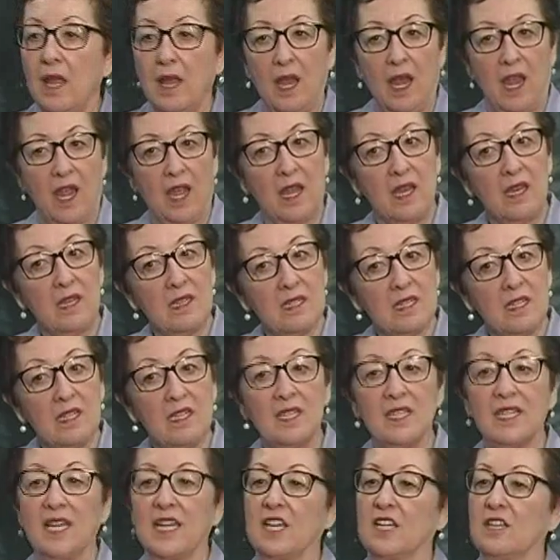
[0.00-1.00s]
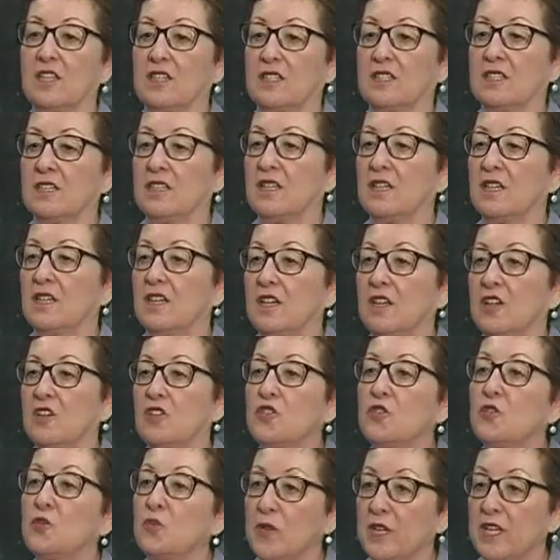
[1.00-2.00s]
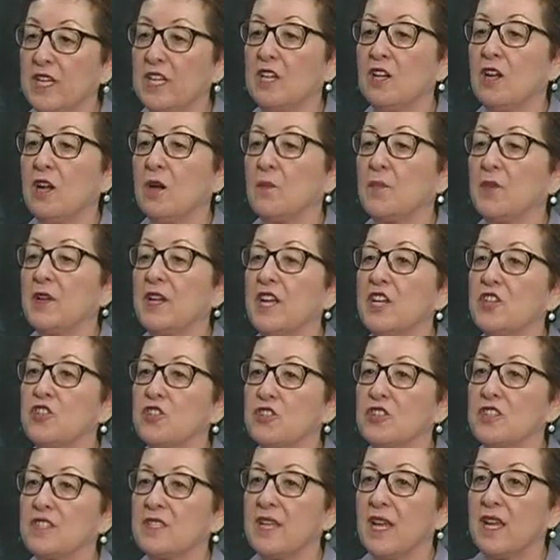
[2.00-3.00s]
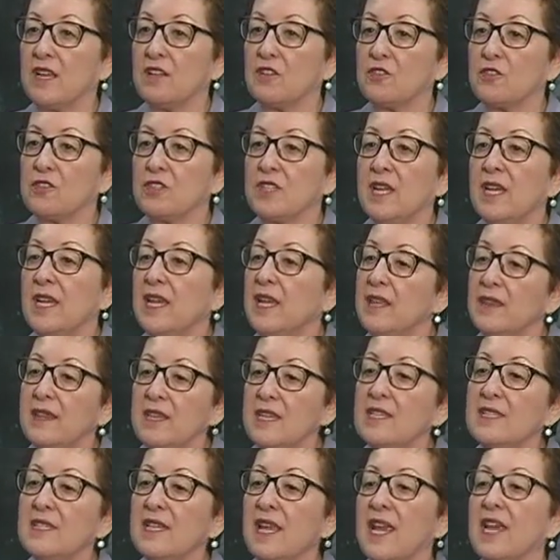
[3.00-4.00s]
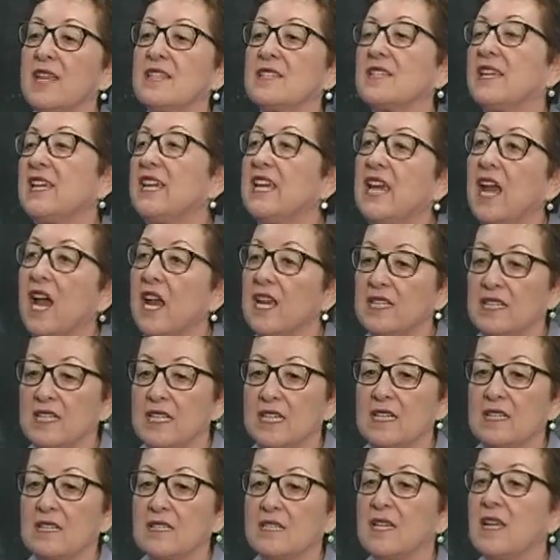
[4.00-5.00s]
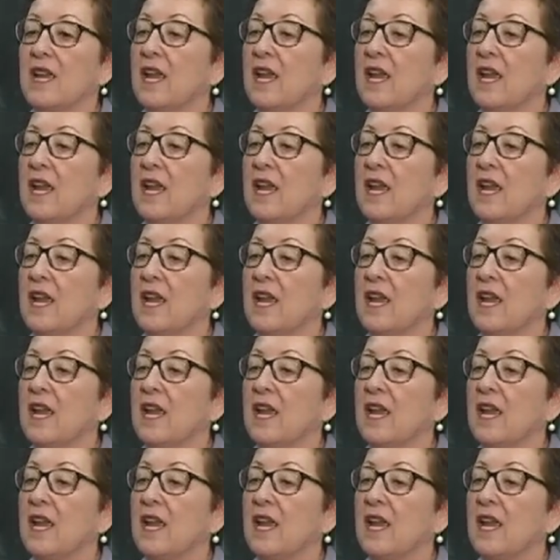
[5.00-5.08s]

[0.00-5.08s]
and linked to reading comprehension standards. In this case, key ideas